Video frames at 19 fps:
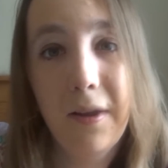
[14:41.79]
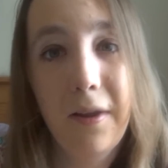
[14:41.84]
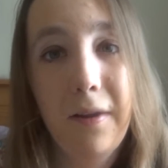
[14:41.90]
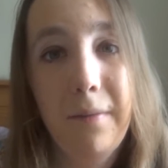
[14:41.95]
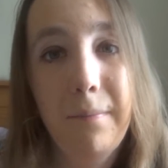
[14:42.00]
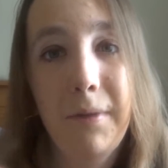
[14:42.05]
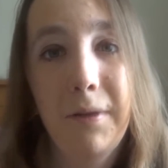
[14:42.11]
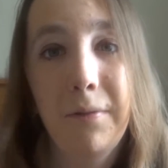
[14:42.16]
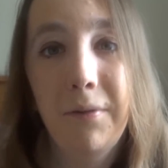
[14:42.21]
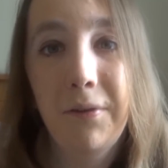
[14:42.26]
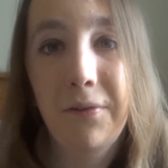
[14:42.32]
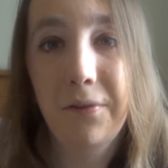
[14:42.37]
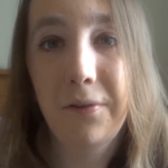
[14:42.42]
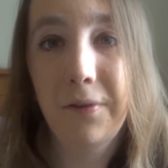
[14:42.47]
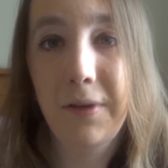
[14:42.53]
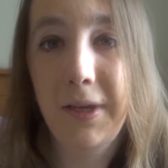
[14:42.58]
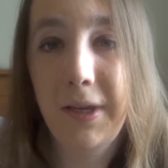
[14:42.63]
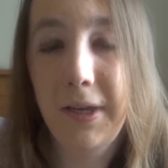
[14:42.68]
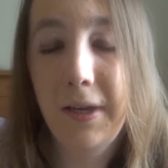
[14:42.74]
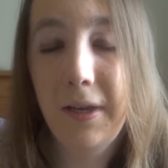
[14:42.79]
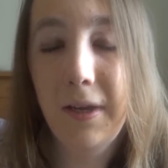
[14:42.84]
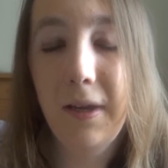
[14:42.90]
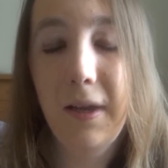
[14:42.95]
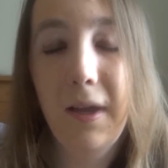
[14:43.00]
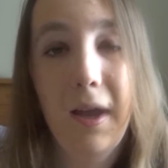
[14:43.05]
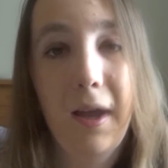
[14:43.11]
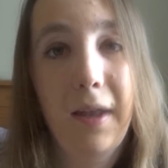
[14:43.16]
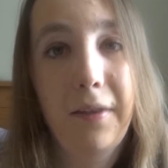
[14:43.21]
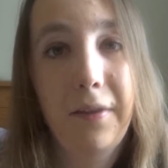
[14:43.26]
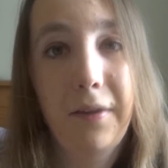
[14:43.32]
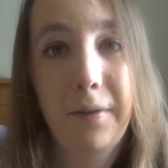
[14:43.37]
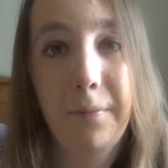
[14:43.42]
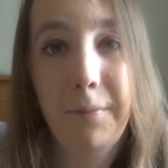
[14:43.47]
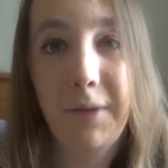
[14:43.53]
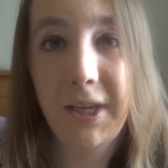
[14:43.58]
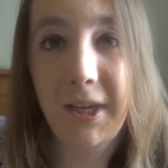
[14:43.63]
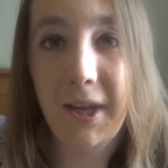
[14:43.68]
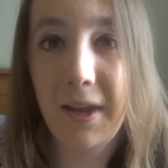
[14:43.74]
I hope you enjoy the
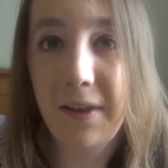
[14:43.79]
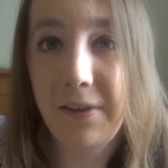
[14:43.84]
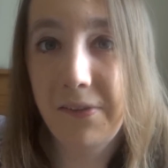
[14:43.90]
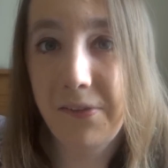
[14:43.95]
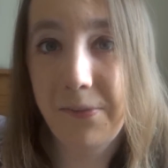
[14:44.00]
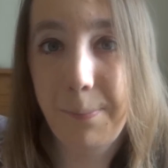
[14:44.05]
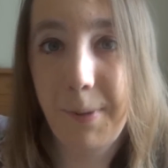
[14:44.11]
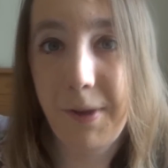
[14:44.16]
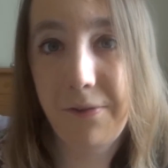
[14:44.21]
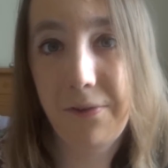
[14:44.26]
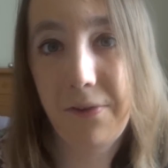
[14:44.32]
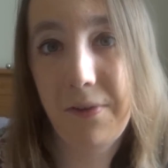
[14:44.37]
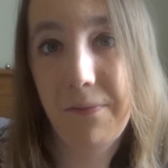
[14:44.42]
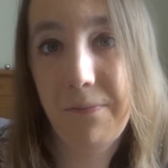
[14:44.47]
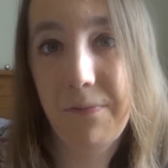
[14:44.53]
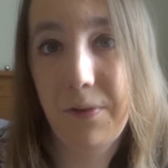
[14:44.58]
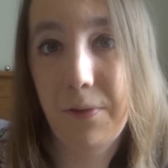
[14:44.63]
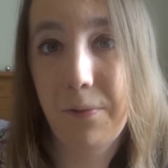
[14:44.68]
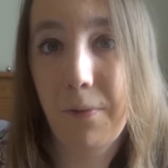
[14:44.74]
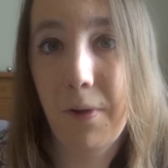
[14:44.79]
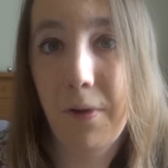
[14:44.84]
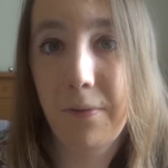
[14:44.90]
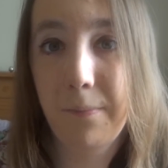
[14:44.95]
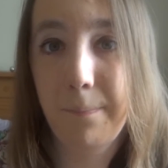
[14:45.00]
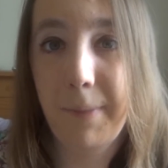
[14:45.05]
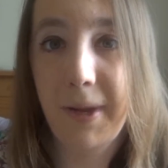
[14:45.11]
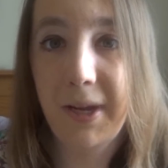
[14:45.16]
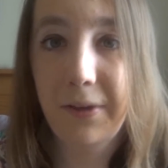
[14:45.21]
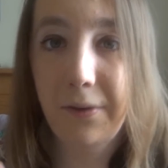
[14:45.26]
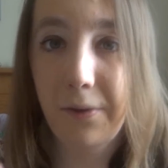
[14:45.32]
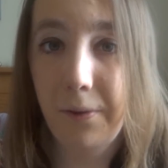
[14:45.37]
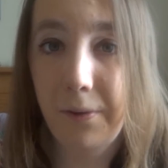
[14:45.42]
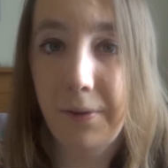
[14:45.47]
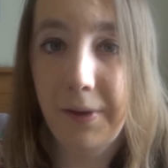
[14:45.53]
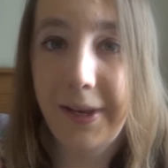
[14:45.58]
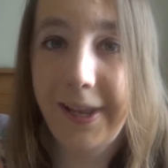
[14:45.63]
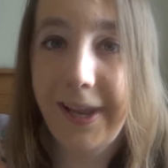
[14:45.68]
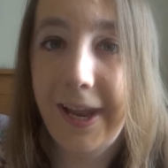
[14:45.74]
weekend, especially if you're on bank
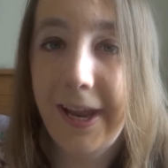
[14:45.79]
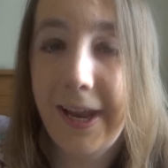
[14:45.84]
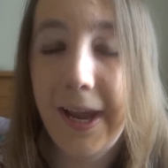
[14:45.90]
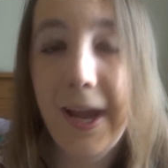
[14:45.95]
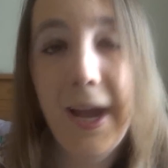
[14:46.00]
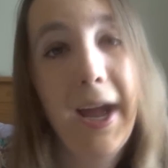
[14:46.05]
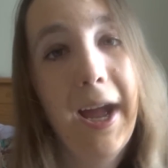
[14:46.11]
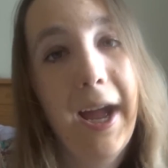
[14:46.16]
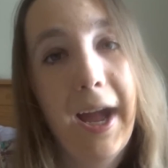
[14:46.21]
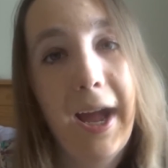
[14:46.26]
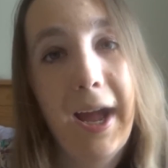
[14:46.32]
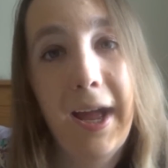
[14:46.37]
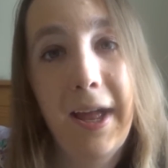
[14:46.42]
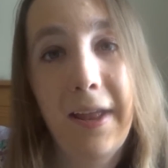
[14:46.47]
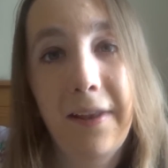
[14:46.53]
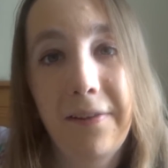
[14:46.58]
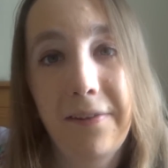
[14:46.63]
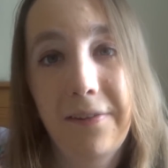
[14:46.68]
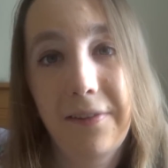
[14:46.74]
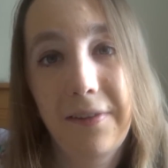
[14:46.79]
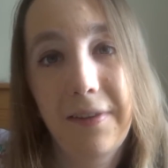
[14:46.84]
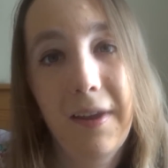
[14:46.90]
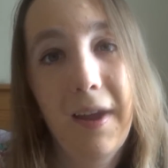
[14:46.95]
holiday. And